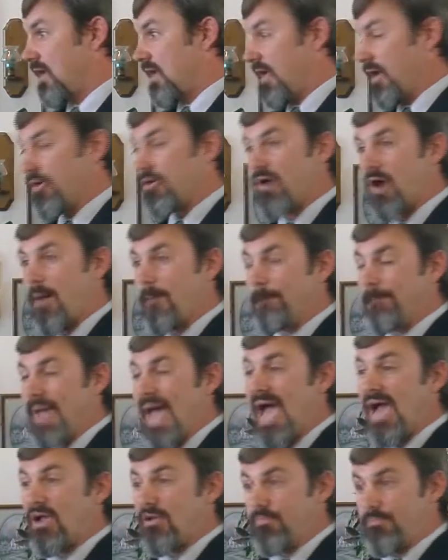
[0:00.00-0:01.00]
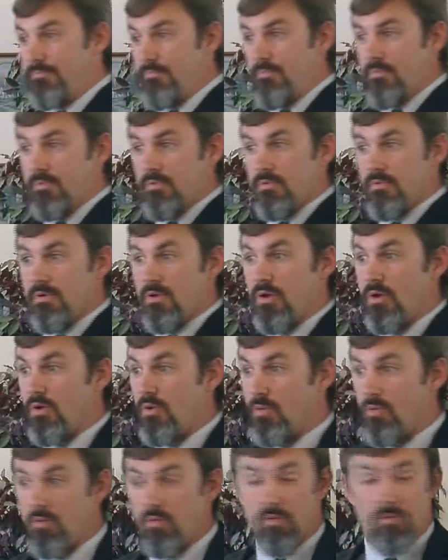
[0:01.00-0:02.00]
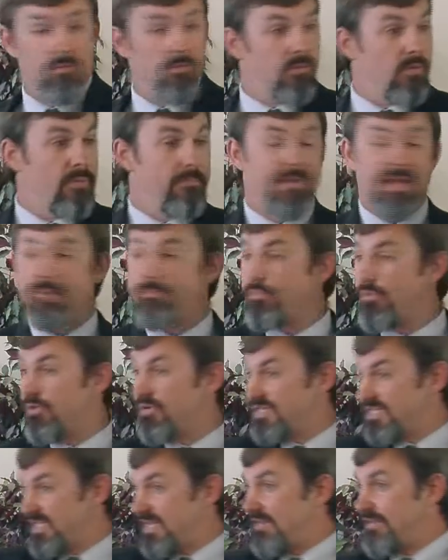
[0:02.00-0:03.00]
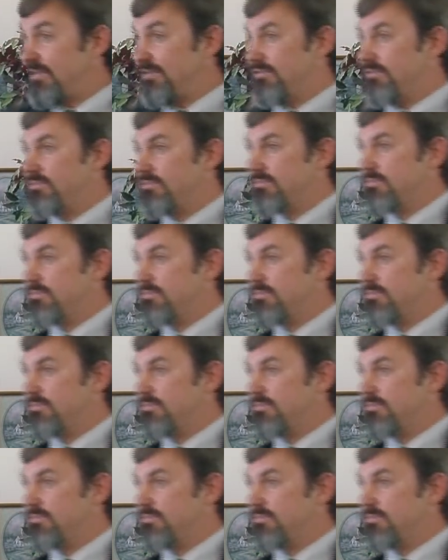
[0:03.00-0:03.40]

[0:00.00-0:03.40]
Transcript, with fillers: He'll come back when people are sinning.